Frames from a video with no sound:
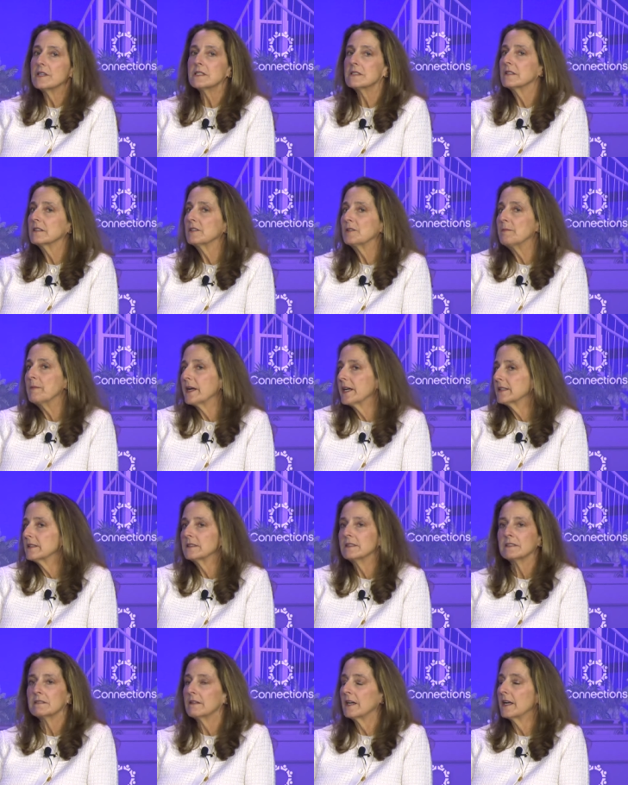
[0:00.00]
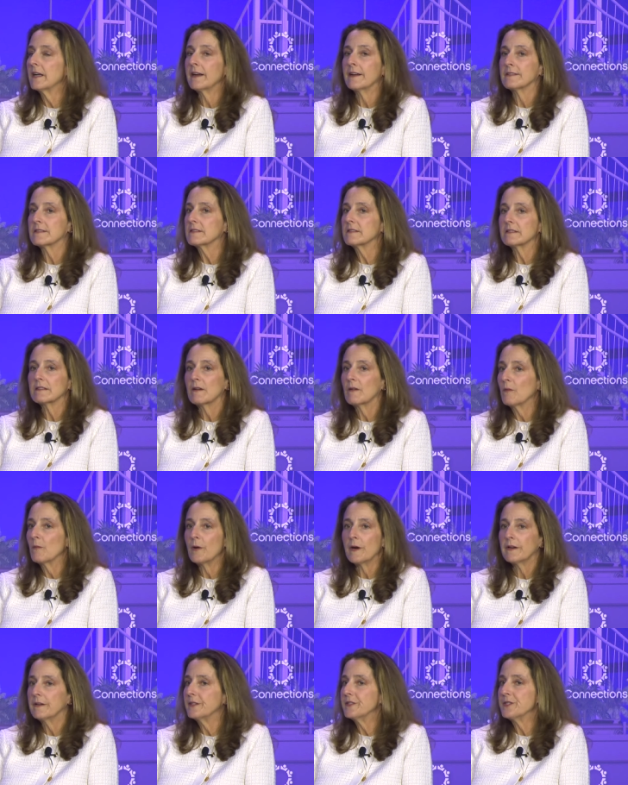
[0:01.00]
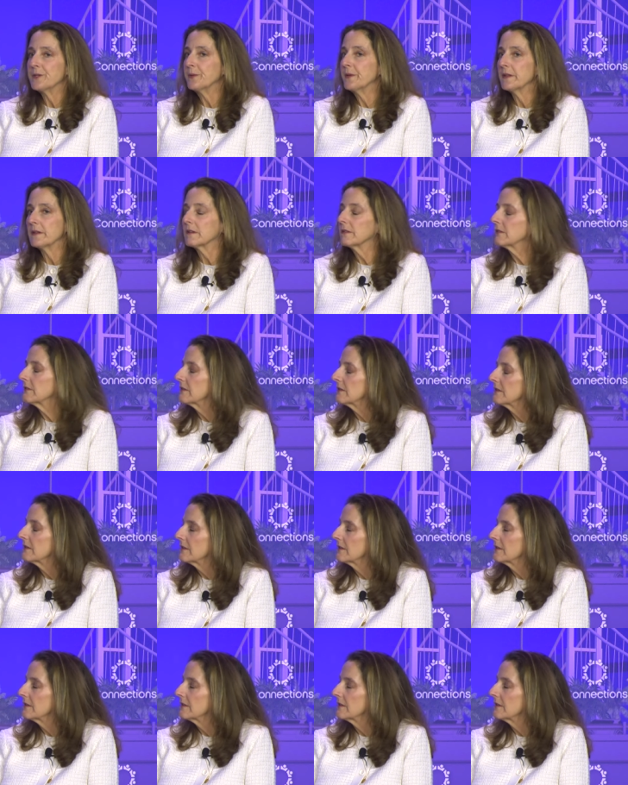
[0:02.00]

single manager I ask, why are you doing this?